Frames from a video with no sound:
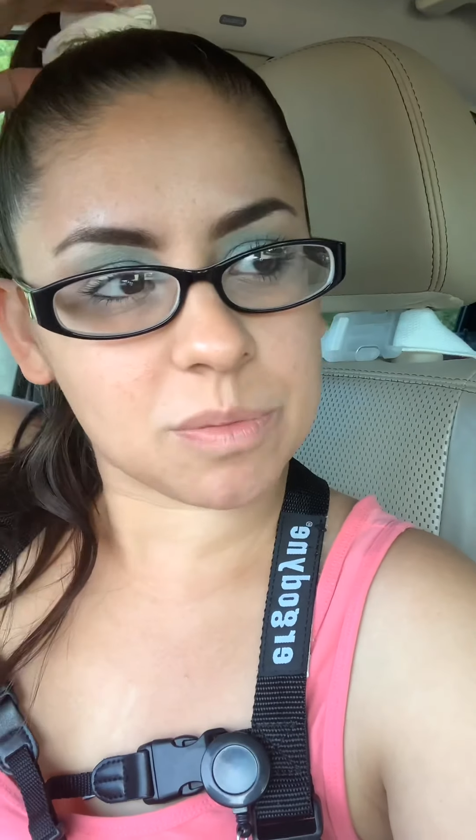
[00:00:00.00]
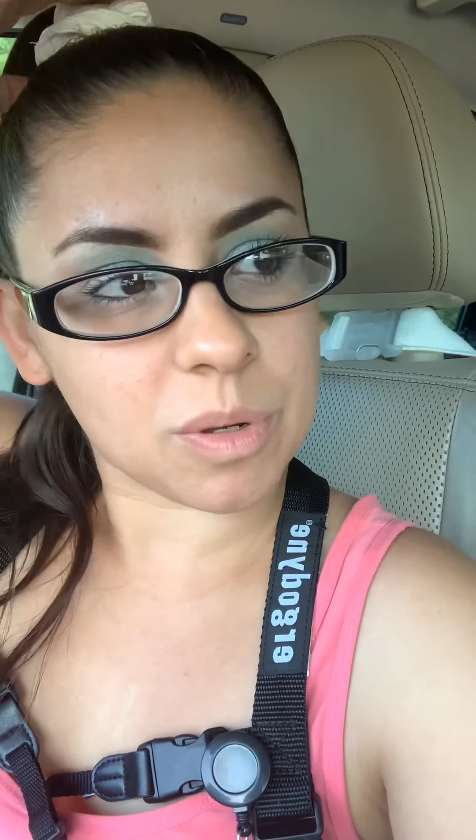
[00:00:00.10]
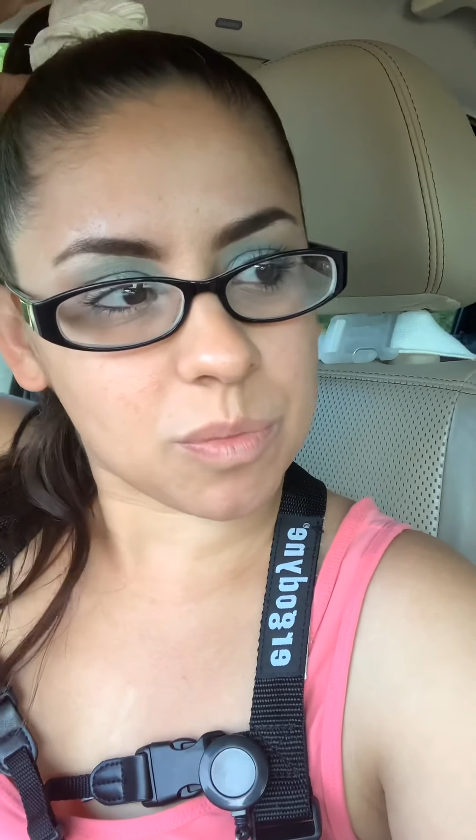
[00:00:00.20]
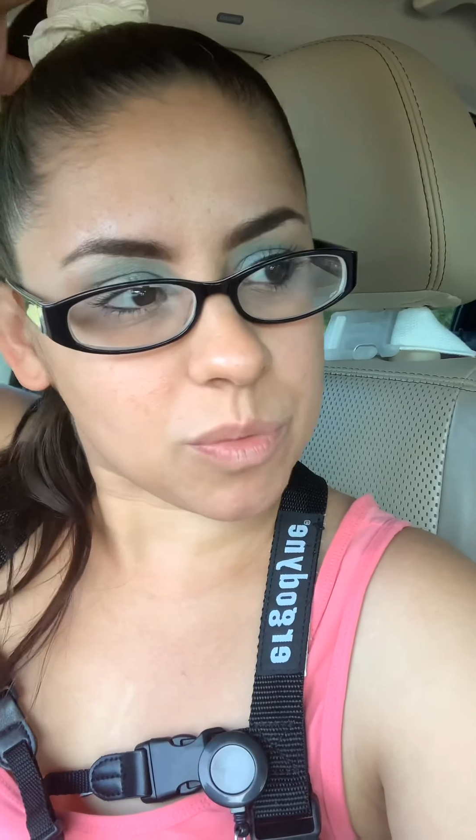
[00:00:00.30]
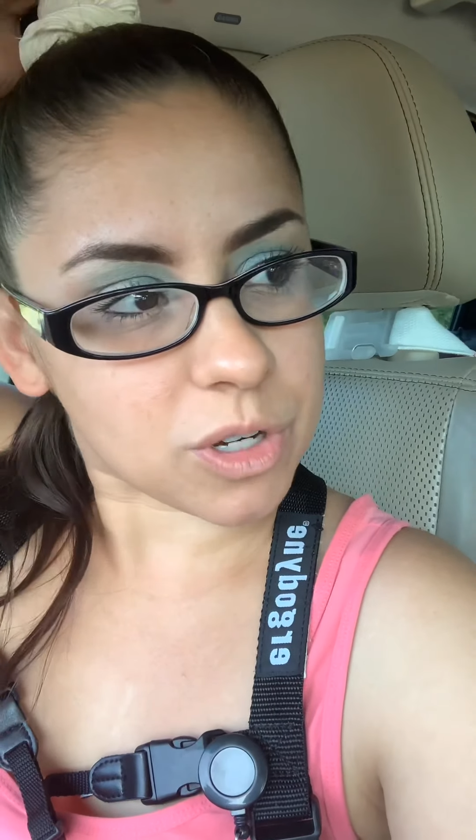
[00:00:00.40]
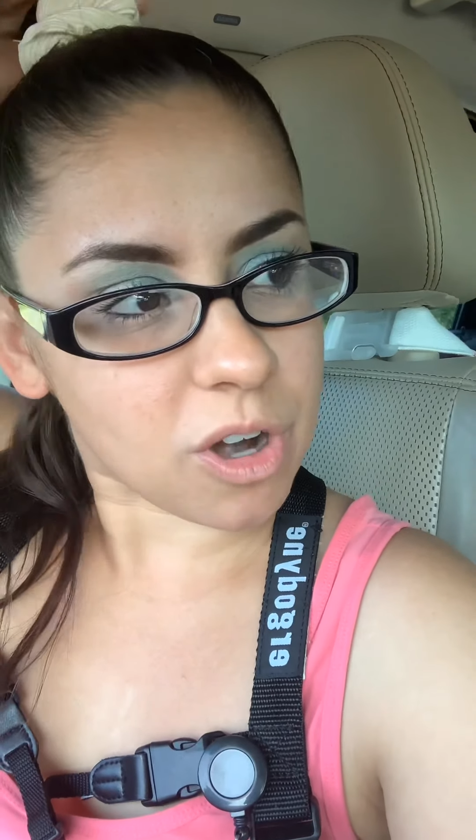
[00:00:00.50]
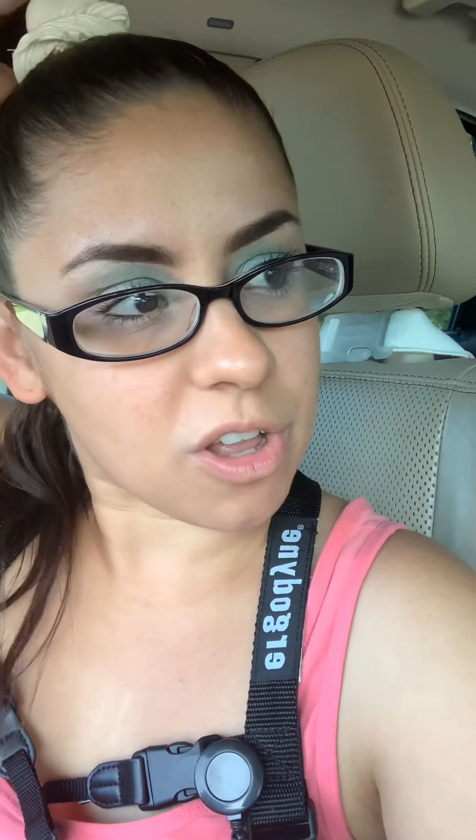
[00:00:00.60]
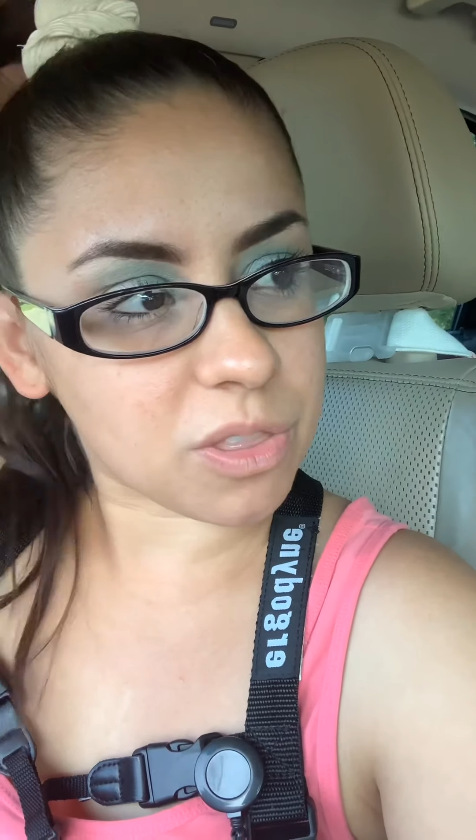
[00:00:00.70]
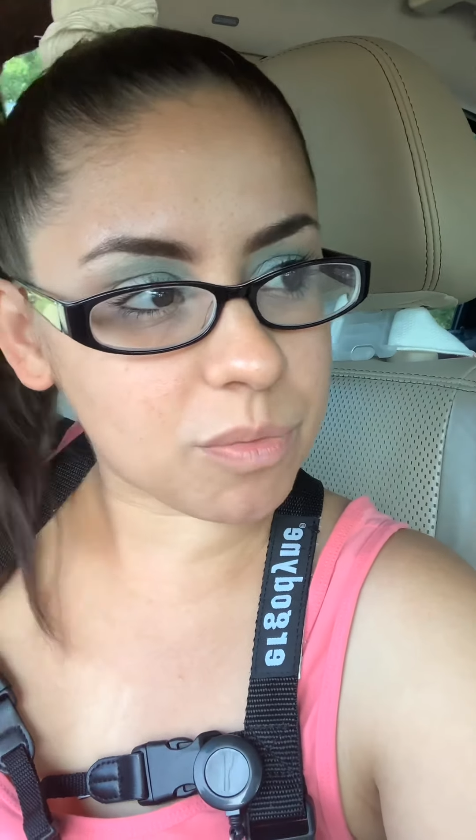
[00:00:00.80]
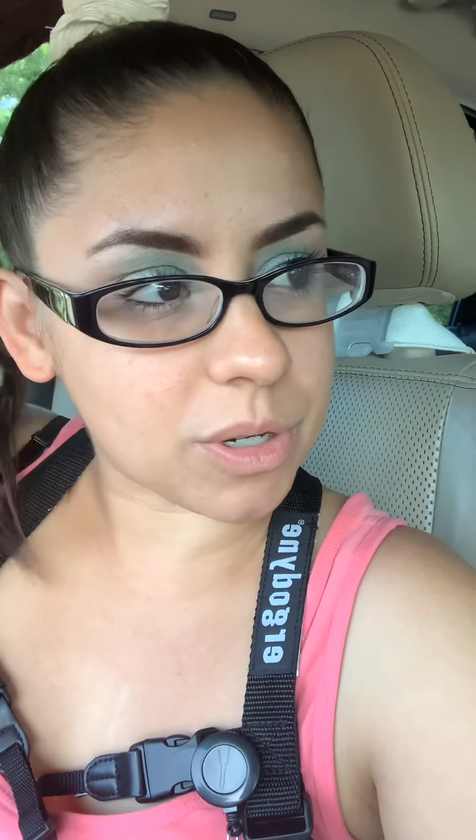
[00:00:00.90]
when we're
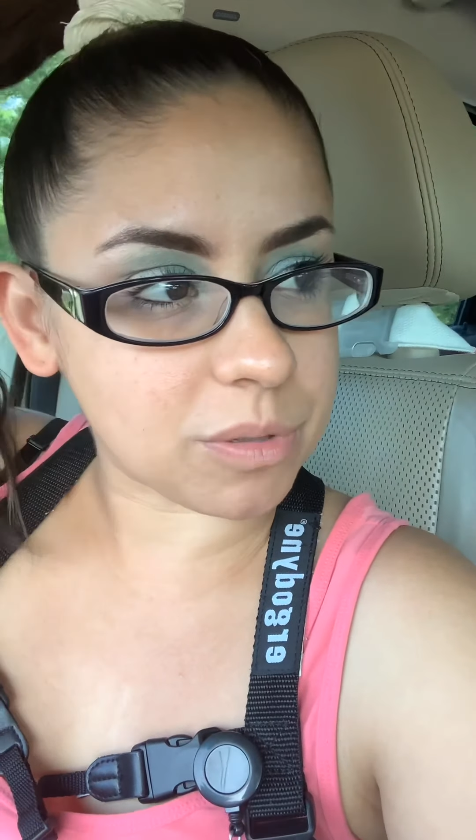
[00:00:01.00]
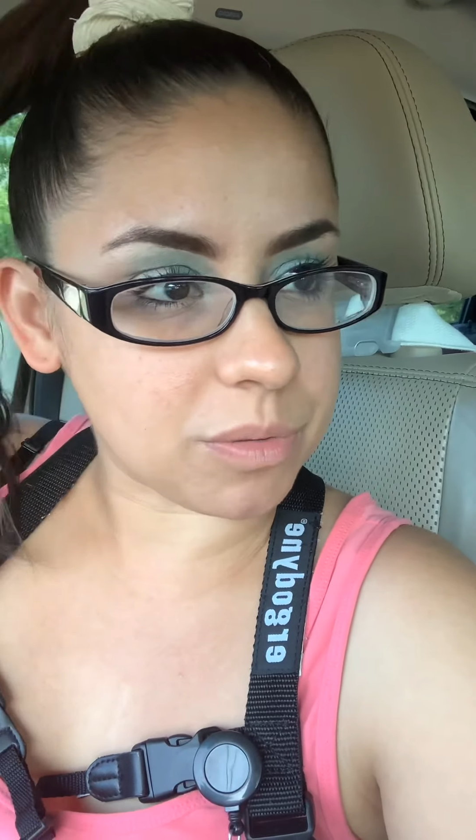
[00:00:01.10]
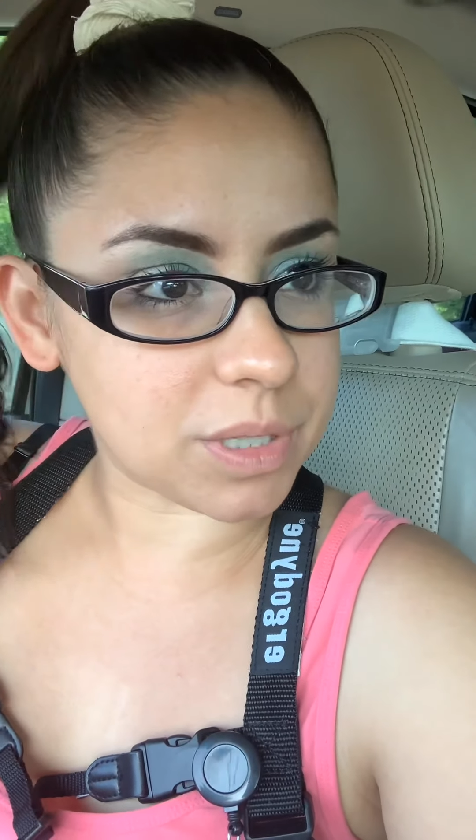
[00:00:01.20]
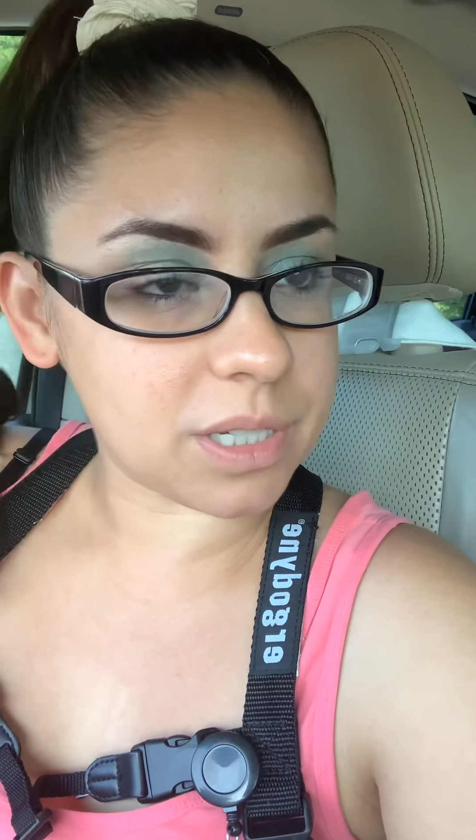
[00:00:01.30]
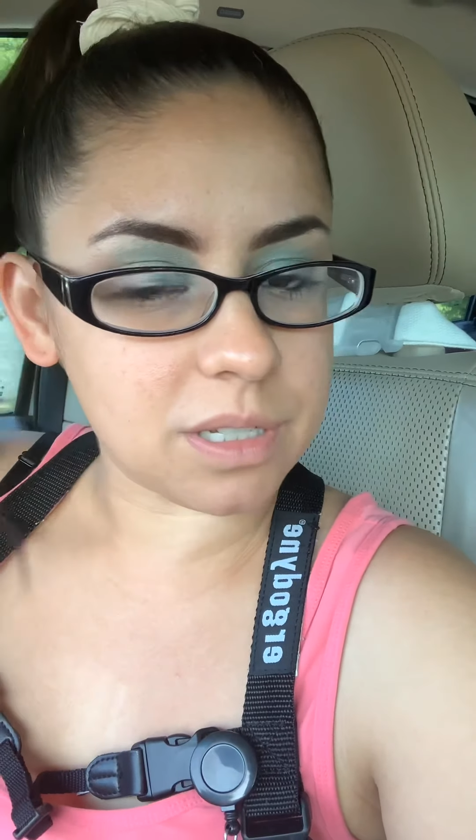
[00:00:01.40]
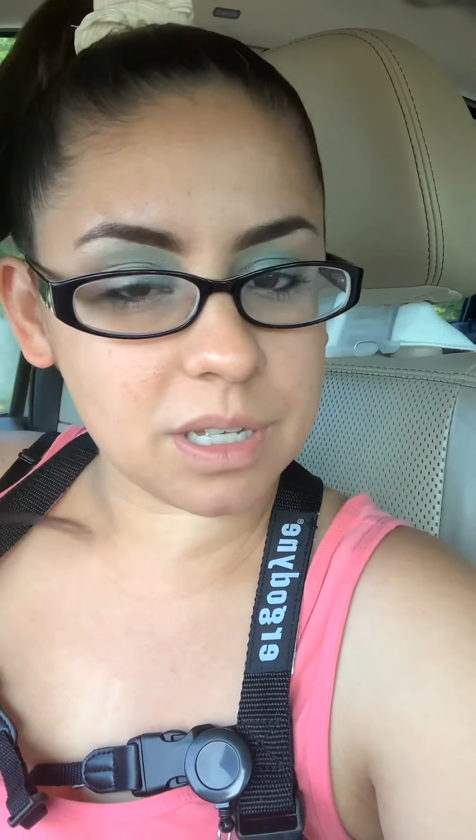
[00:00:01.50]
on the road.